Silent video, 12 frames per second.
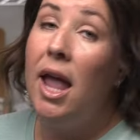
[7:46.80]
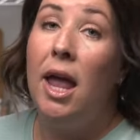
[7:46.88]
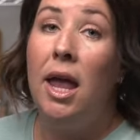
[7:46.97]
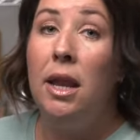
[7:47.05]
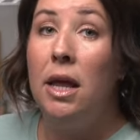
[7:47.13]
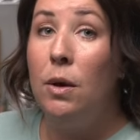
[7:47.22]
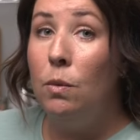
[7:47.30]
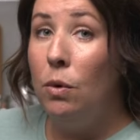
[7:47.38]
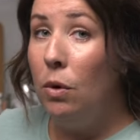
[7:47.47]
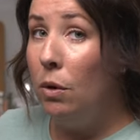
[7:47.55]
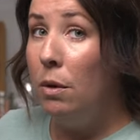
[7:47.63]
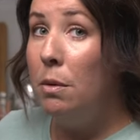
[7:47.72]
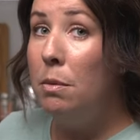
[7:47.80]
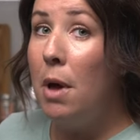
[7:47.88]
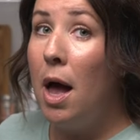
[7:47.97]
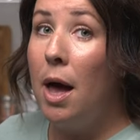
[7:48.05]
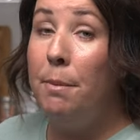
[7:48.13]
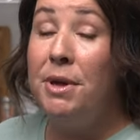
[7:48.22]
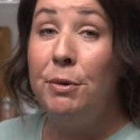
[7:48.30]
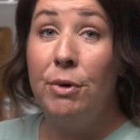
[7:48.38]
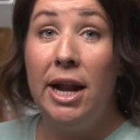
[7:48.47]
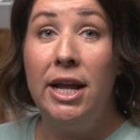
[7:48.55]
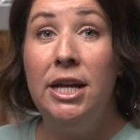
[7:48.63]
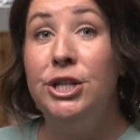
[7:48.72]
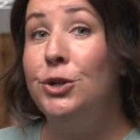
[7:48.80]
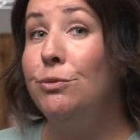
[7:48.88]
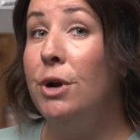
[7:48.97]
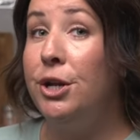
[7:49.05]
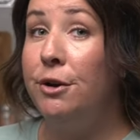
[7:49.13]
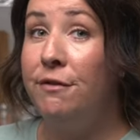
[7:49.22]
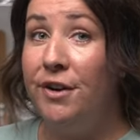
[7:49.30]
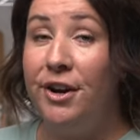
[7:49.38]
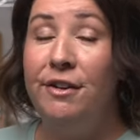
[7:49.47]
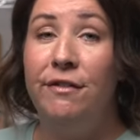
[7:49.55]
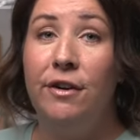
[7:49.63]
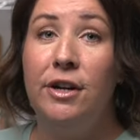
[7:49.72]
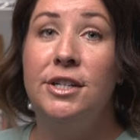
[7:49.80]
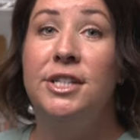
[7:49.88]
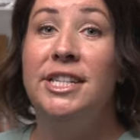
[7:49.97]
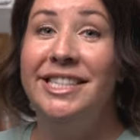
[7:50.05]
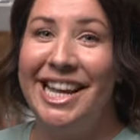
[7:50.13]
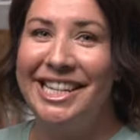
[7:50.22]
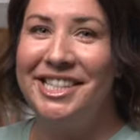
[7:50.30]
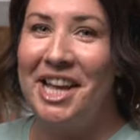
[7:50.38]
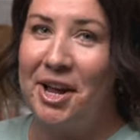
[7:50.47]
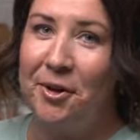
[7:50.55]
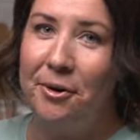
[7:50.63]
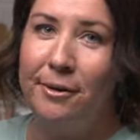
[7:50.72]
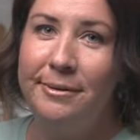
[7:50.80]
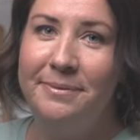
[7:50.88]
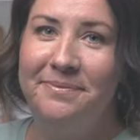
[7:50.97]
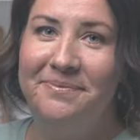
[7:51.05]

and it will uh, be ready to run your very first test cycle.